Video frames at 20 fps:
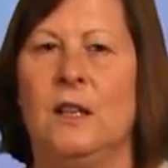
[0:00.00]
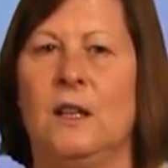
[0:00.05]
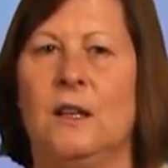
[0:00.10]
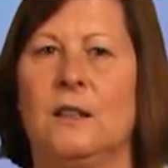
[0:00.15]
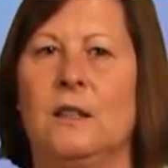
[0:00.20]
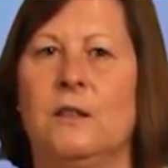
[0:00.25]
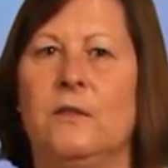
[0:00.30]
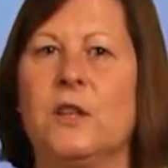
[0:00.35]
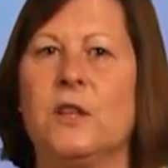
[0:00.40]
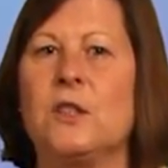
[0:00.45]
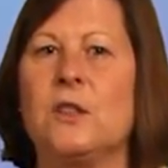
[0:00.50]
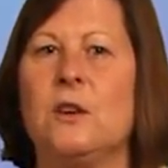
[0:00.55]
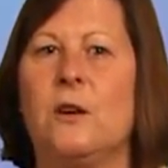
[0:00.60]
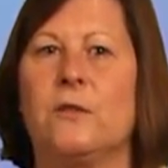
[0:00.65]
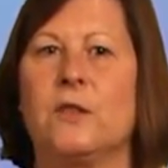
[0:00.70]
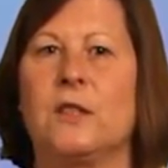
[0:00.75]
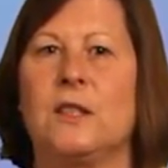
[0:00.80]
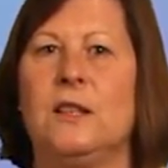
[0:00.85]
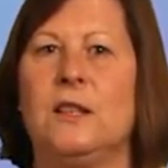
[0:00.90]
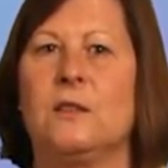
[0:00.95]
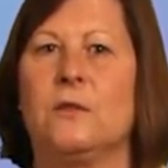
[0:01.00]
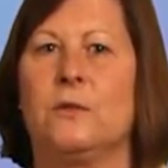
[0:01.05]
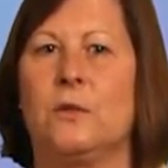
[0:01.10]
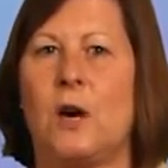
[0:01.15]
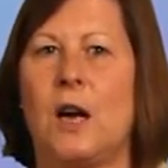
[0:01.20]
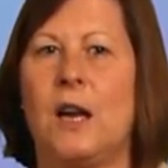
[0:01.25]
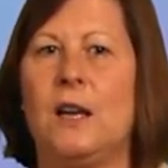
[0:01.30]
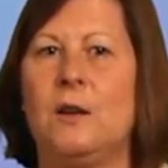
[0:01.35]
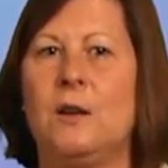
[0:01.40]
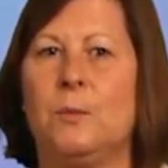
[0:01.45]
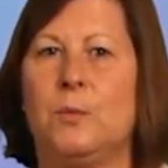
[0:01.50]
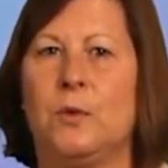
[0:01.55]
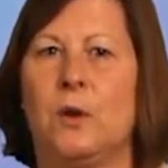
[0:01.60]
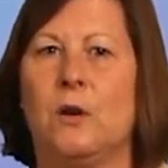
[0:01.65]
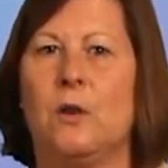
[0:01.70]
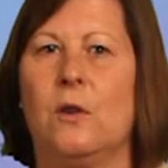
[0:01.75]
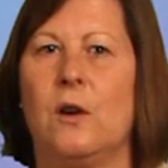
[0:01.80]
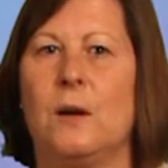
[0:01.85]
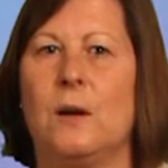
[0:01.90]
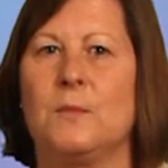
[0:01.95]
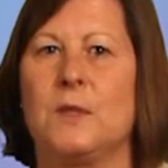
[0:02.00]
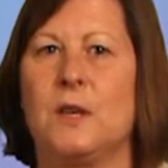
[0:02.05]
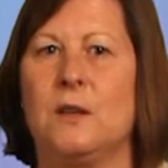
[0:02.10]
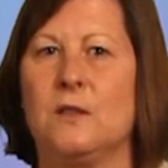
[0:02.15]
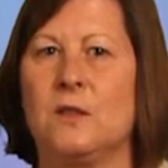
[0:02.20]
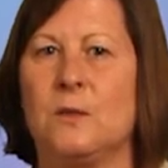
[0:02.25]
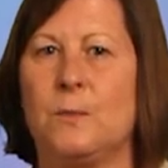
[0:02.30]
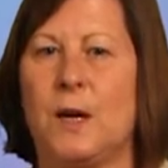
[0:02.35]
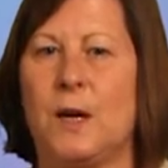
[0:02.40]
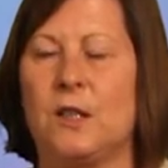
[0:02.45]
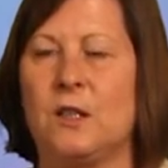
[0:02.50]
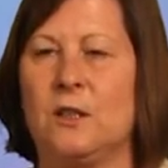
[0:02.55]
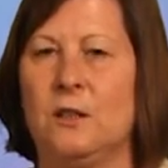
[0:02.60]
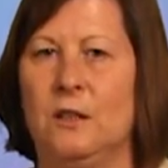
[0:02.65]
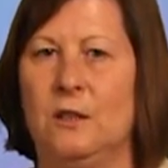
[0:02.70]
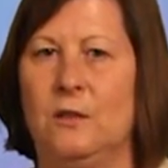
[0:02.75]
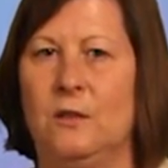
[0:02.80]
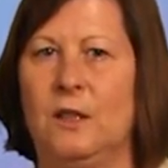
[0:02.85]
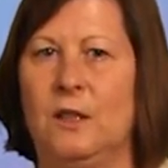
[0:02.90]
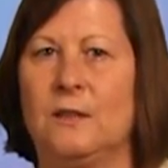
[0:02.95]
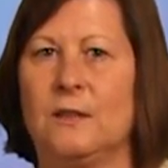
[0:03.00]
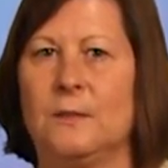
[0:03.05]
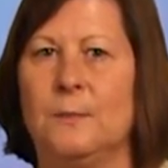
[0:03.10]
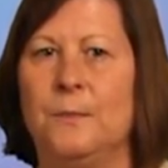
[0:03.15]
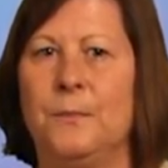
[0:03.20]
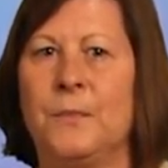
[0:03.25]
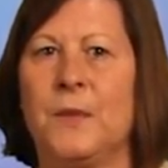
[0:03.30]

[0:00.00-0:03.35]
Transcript: The division oversees a variety of programs and inspection duties.